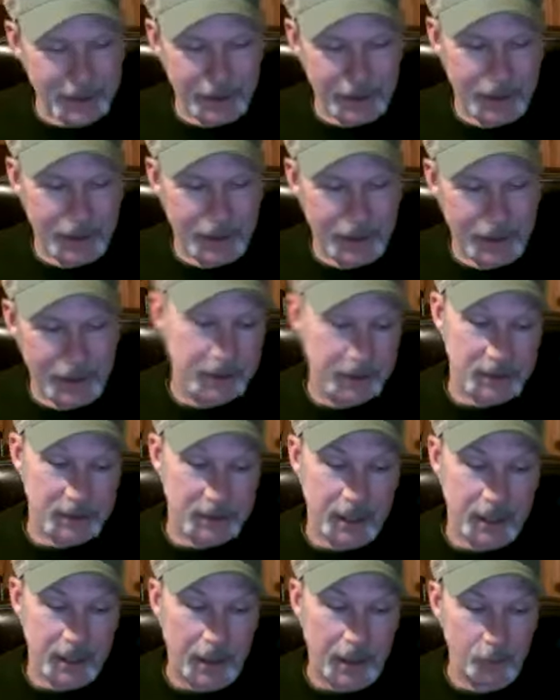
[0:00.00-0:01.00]
and he said,
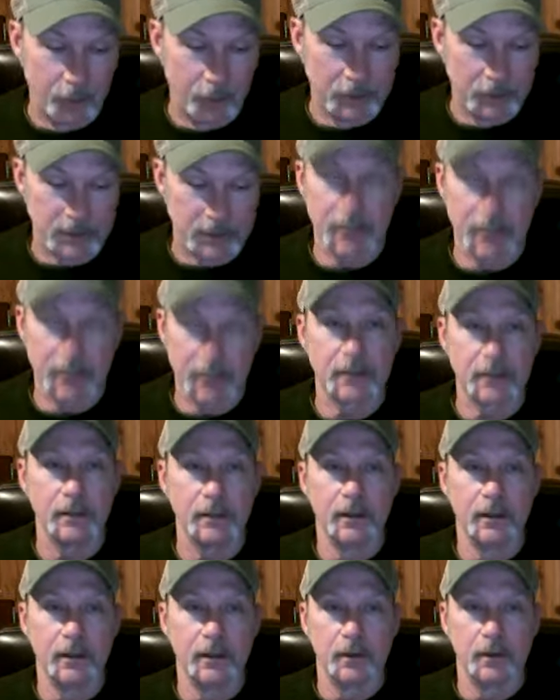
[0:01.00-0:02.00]
I wouldn't take
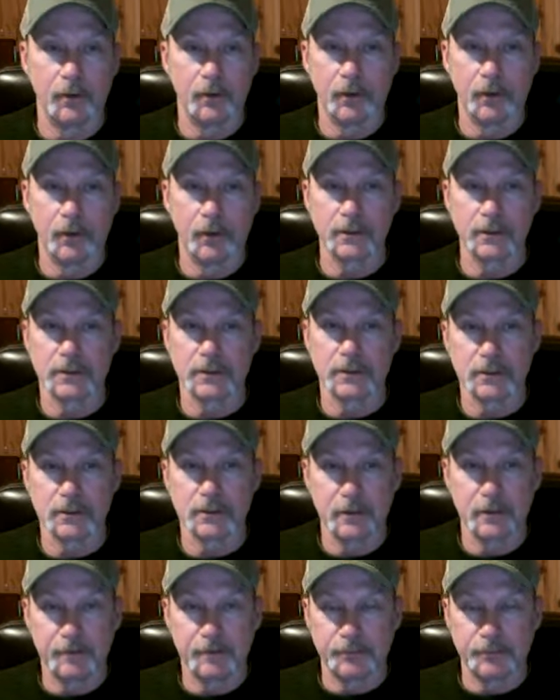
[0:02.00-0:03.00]
Lawrence.
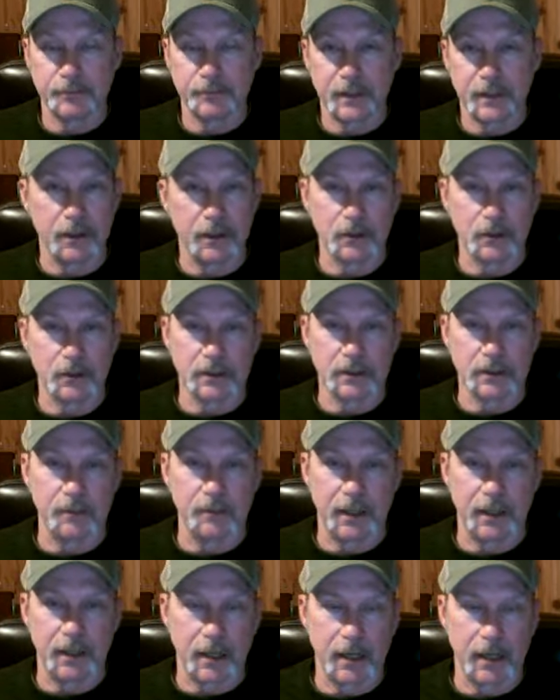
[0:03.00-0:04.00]
He goes, he might
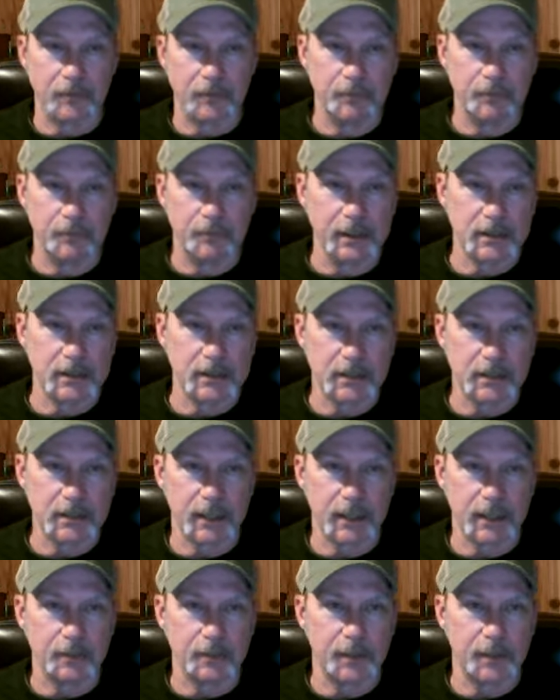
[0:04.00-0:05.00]
not even be his
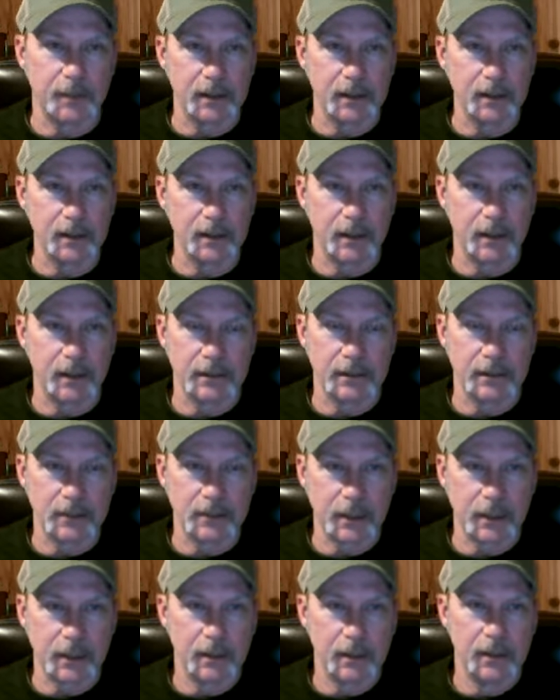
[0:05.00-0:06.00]
second pick. He
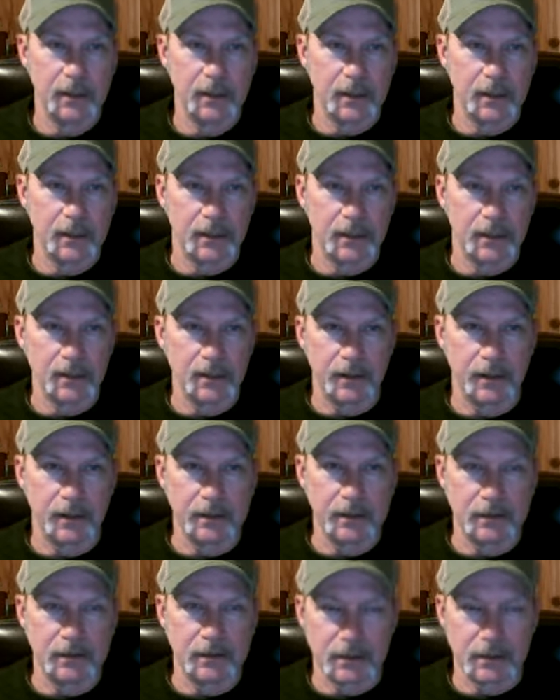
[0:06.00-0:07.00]
liked
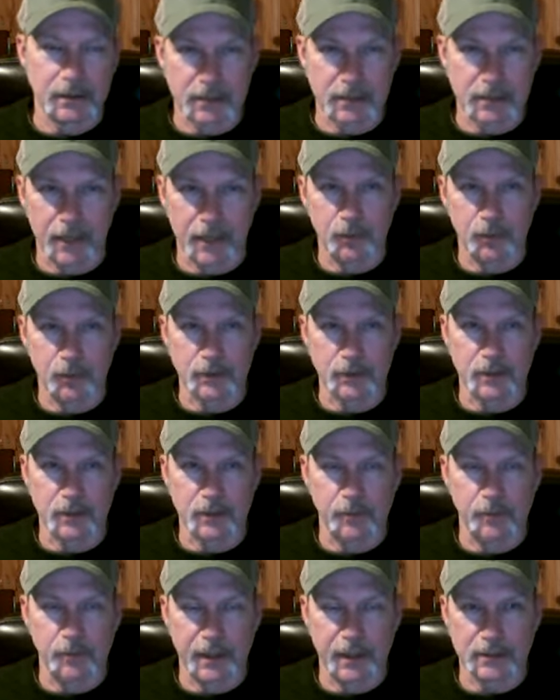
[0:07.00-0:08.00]
Zach Wilson the
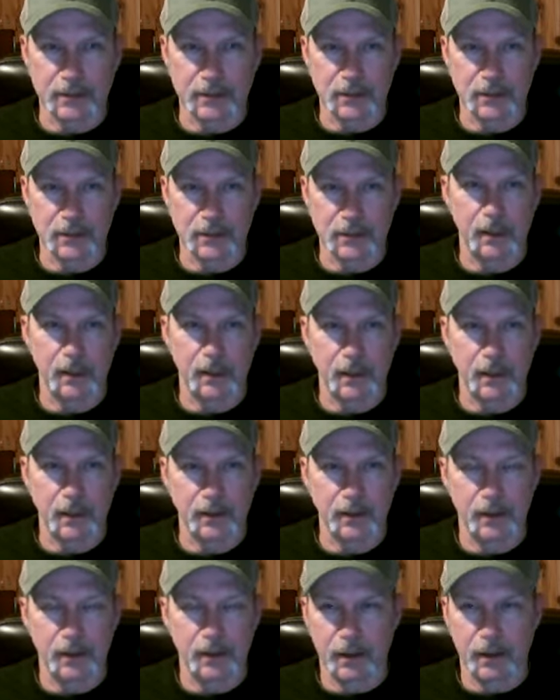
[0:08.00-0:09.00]
best, and
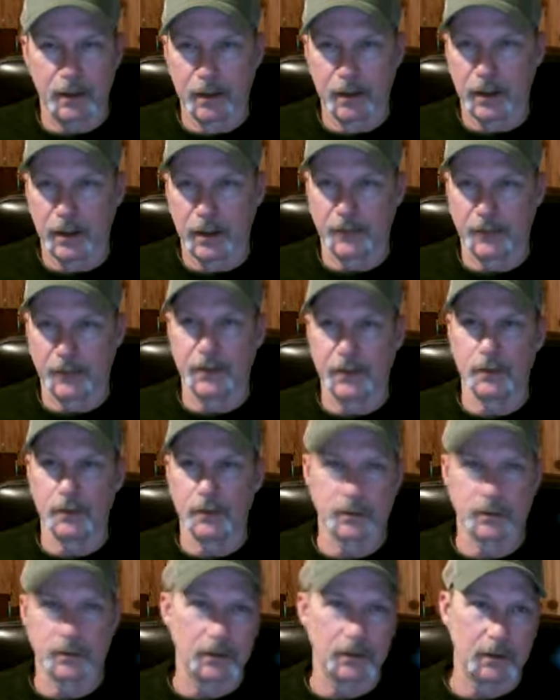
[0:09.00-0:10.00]
I think he was
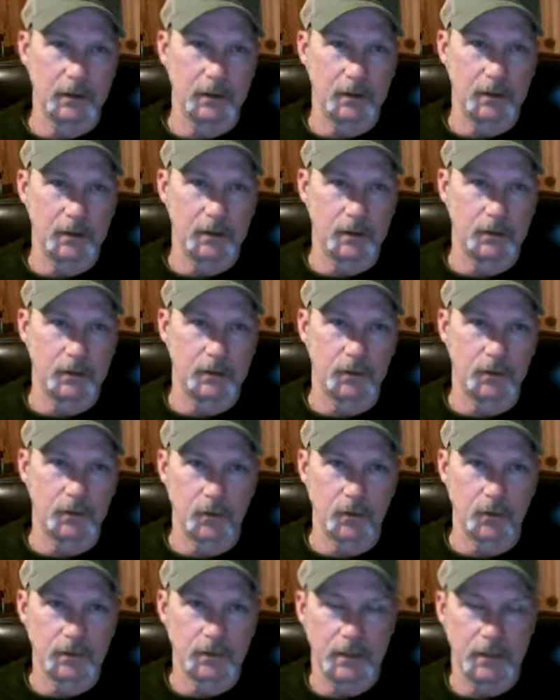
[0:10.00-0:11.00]
leaning
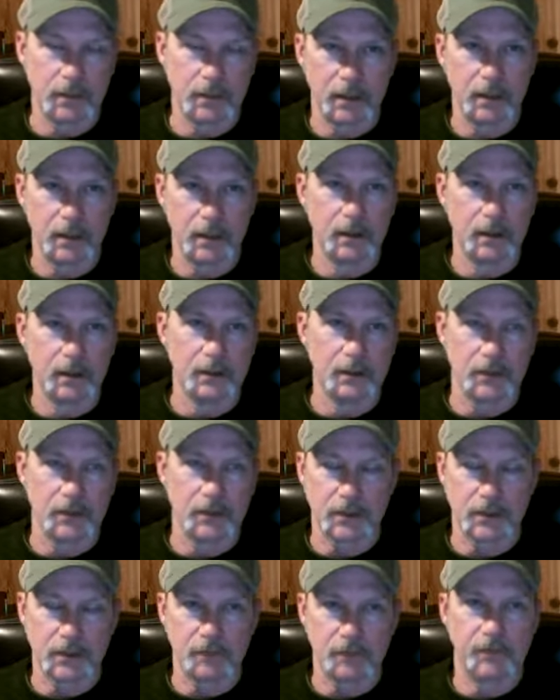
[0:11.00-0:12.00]
towards
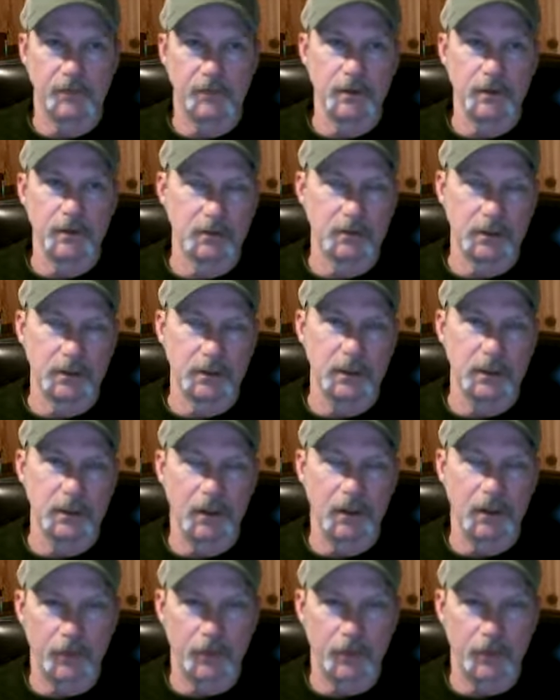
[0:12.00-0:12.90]
Justin Fields. Although he